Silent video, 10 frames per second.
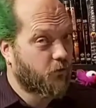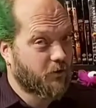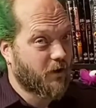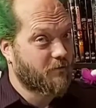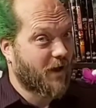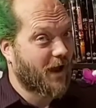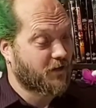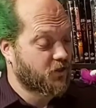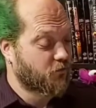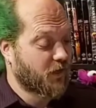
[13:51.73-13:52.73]
all the way right
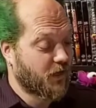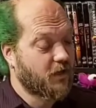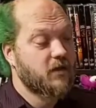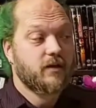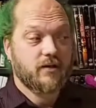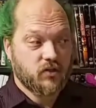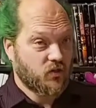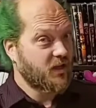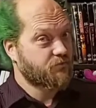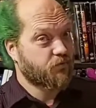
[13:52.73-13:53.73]
back to me.
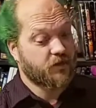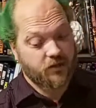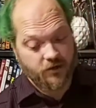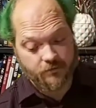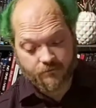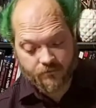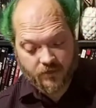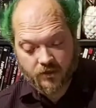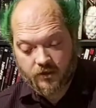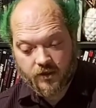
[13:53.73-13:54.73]
So that's pretty good.
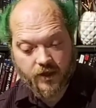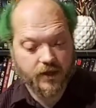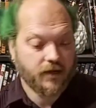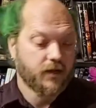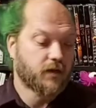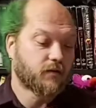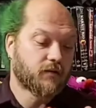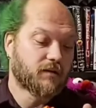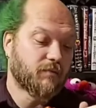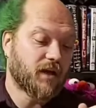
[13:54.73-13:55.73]

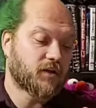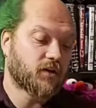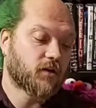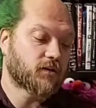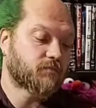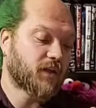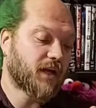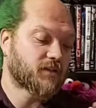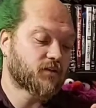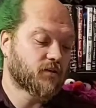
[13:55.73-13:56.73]
And the Mega Dart
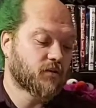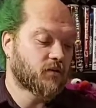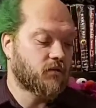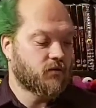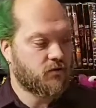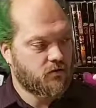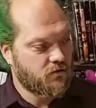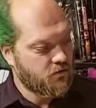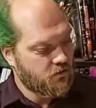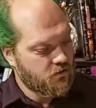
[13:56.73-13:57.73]
Blaster,
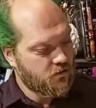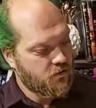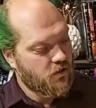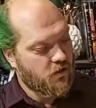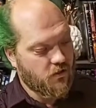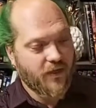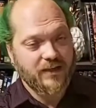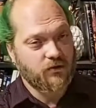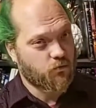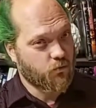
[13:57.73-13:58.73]

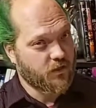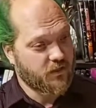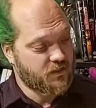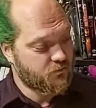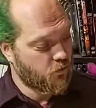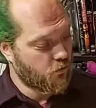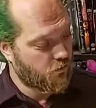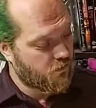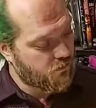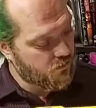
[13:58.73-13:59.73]
that's a really
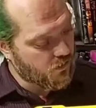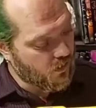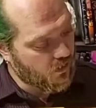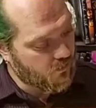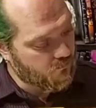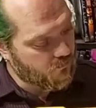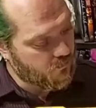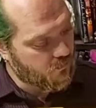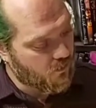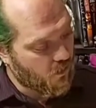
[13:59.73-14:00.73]
smooth
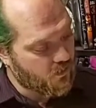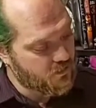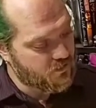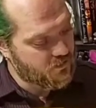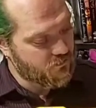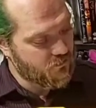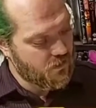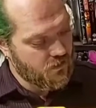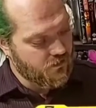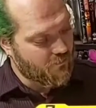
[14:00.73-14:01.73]
cocking system.
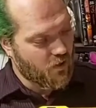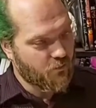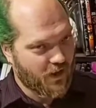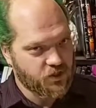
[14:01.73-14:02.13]
That pump